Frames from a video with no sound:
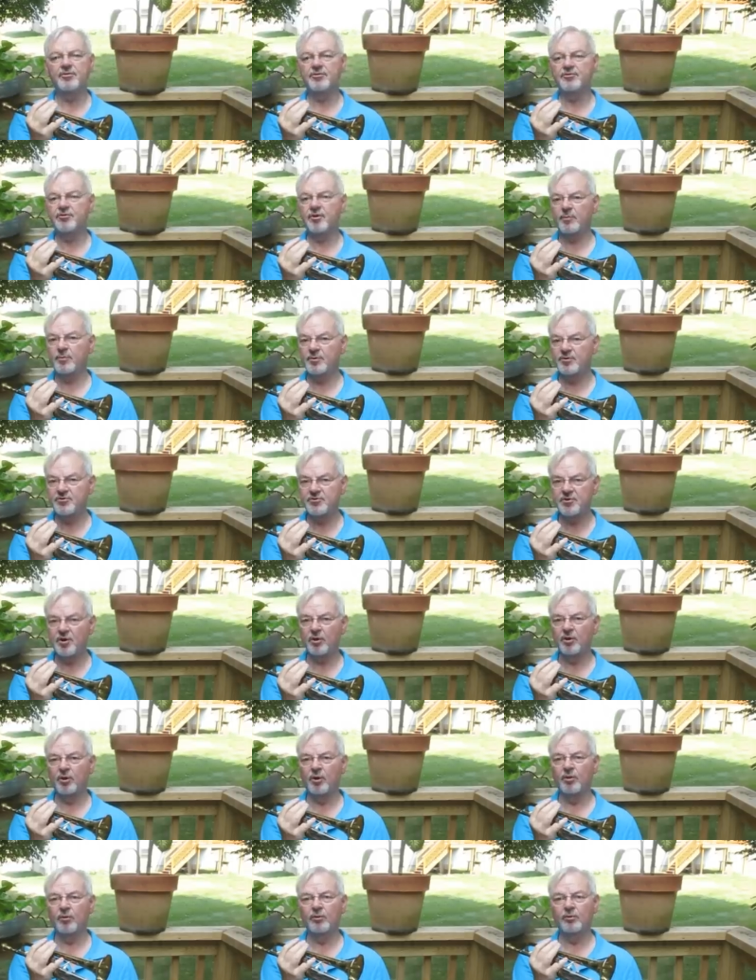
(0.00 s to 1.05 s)
trumpet
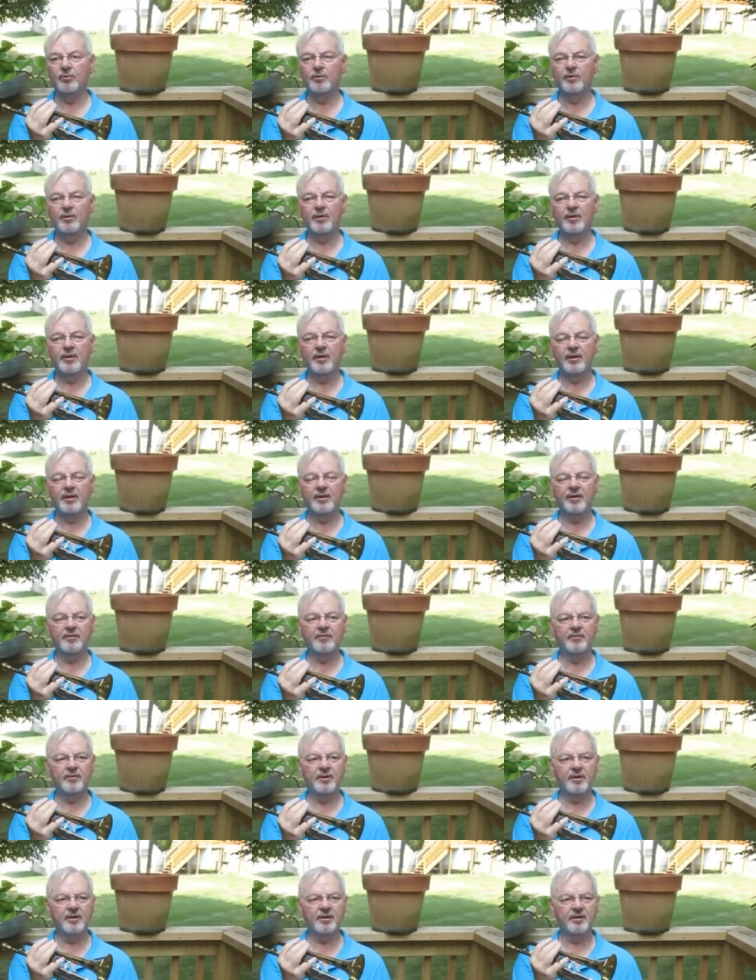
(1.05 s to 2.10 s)
solo in
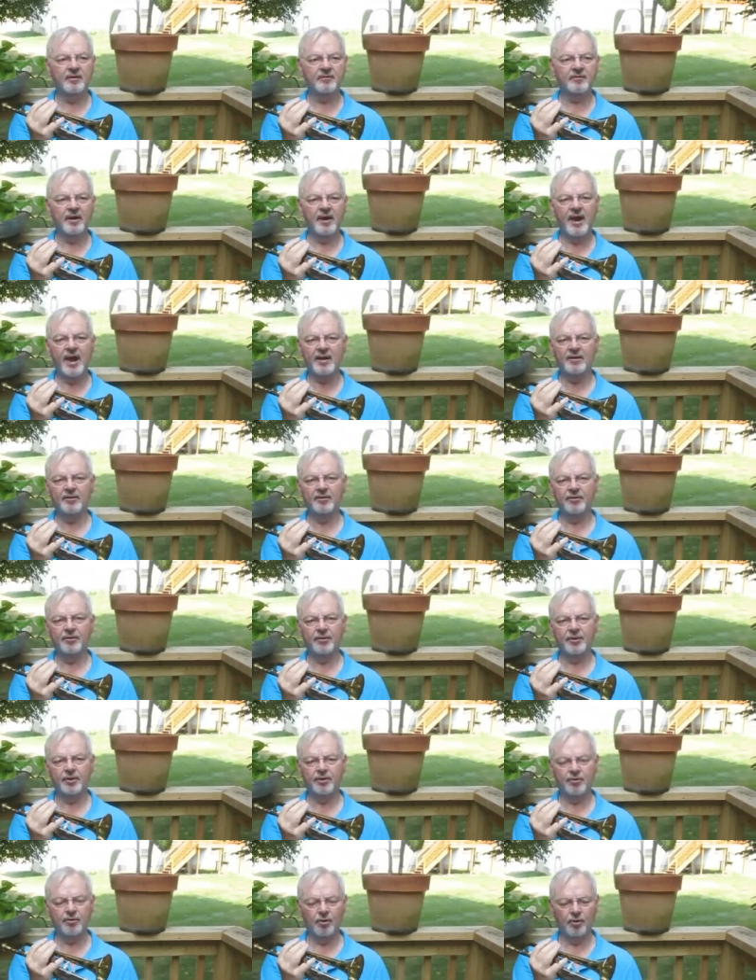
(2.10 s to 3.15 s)
the
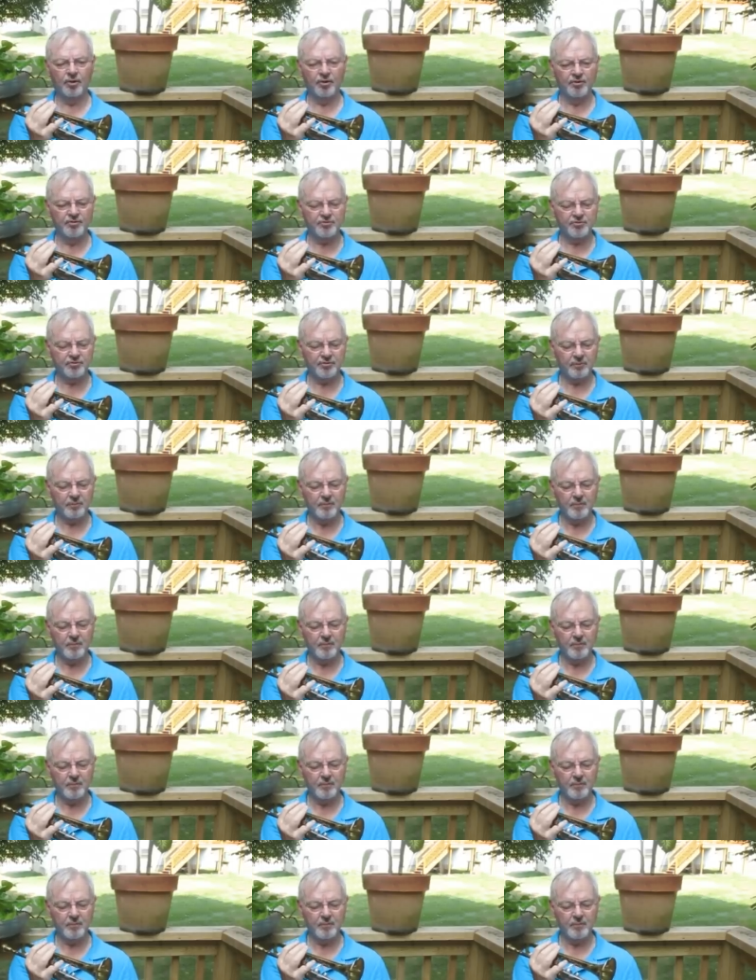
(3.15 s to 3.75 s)
Hallelujah Chorus.